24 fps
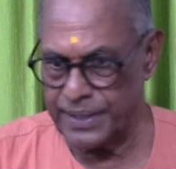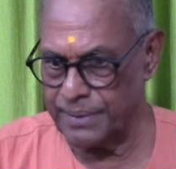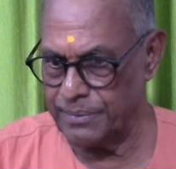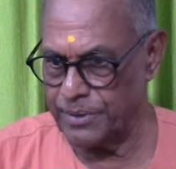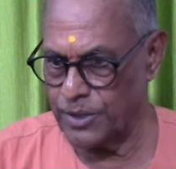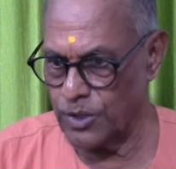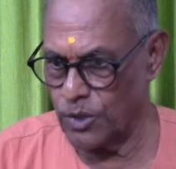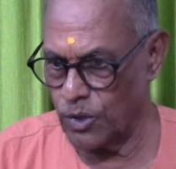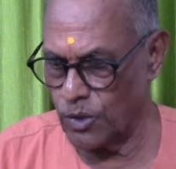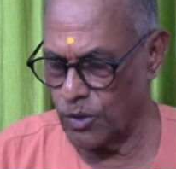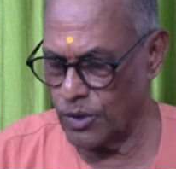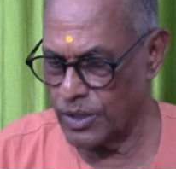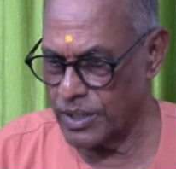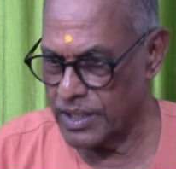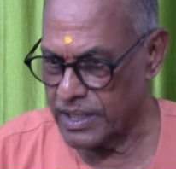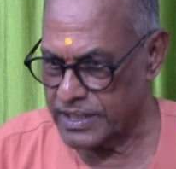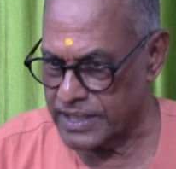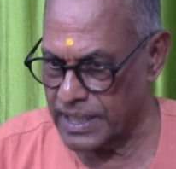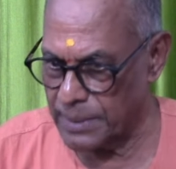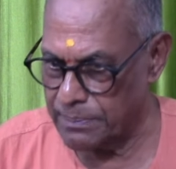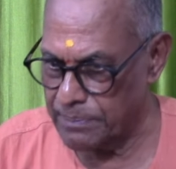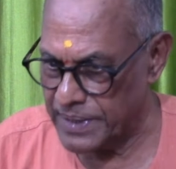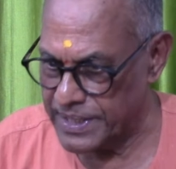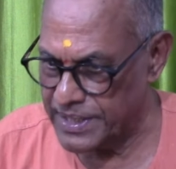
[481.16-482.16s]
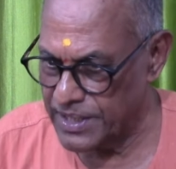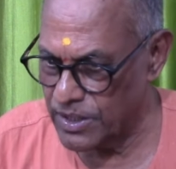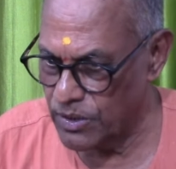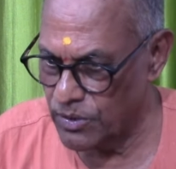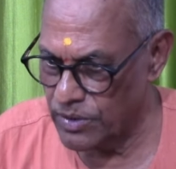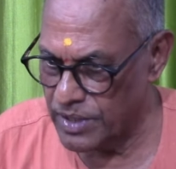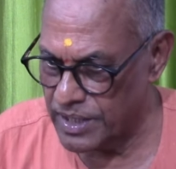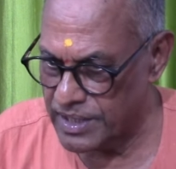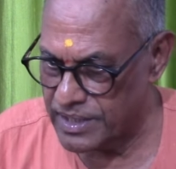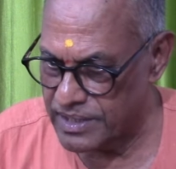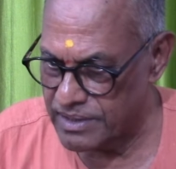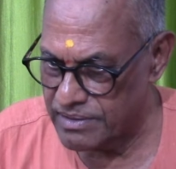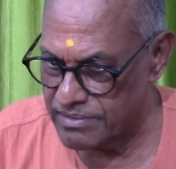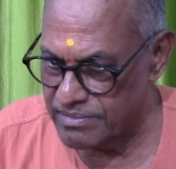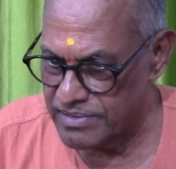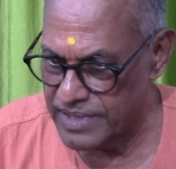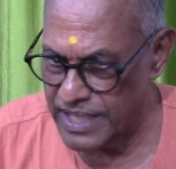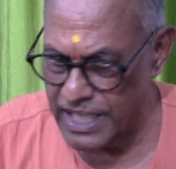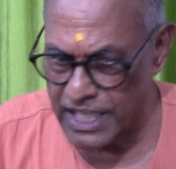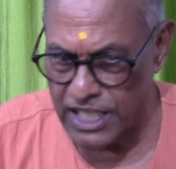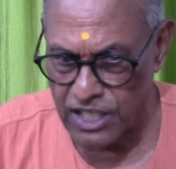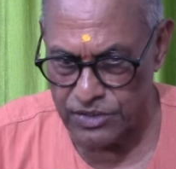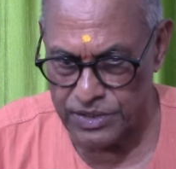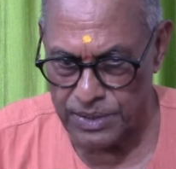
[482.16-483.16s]
him, you know, that particular
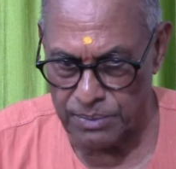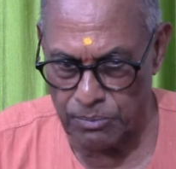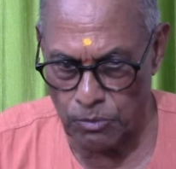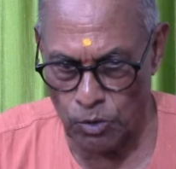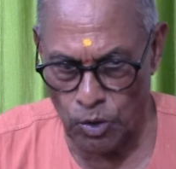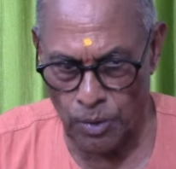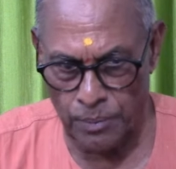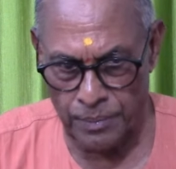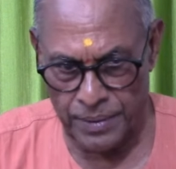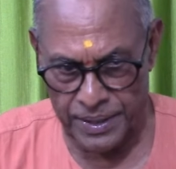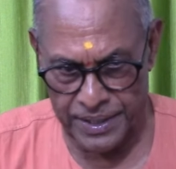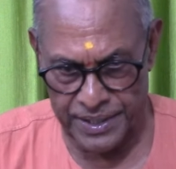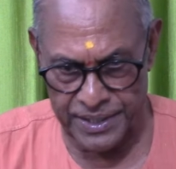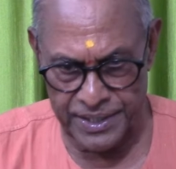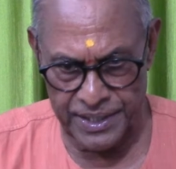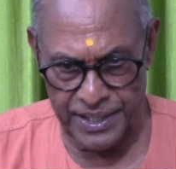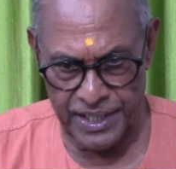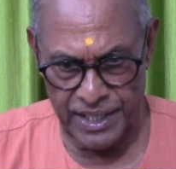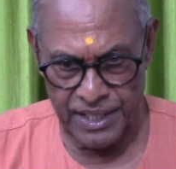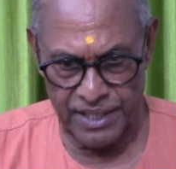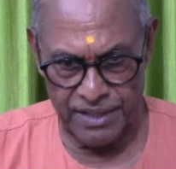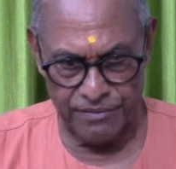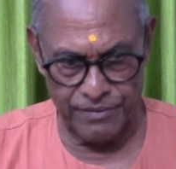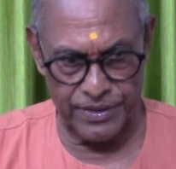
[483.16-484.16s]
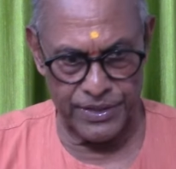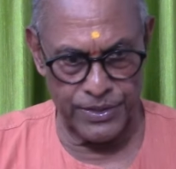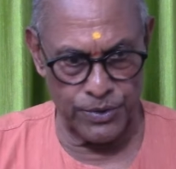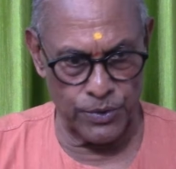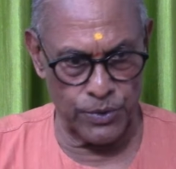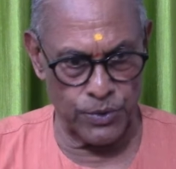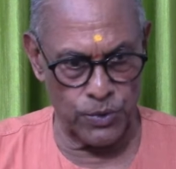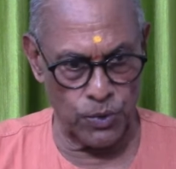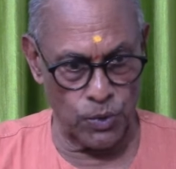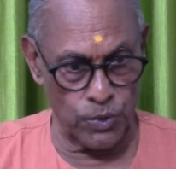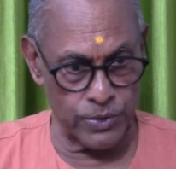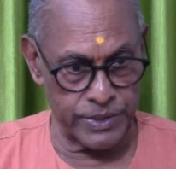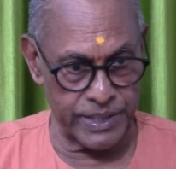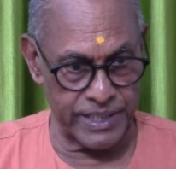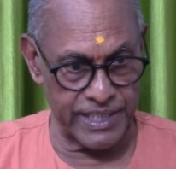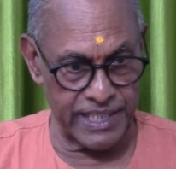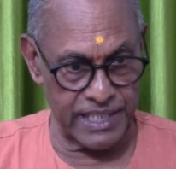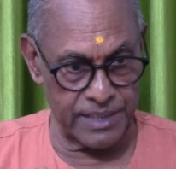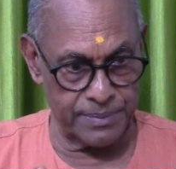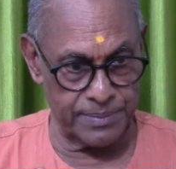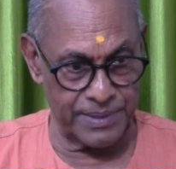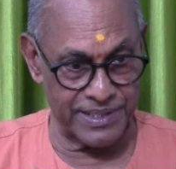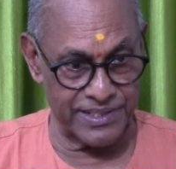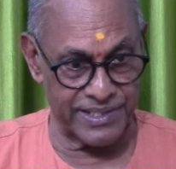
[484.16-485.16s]
nick of the moment, when you know that he
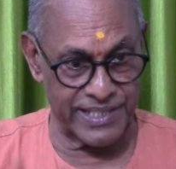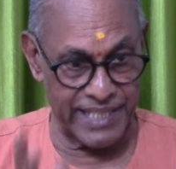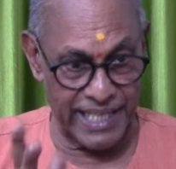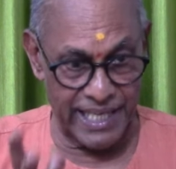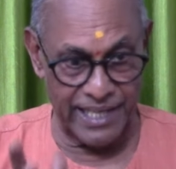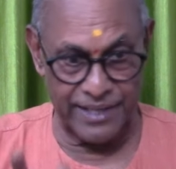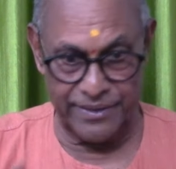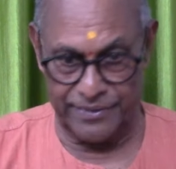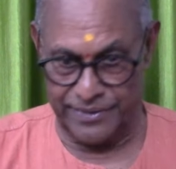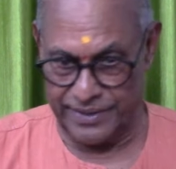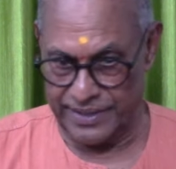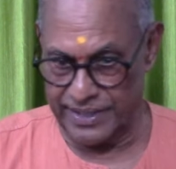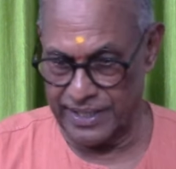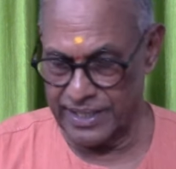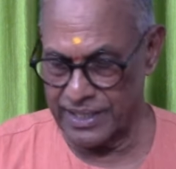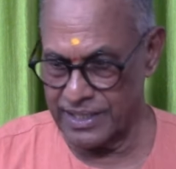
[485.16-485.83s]
has been saved,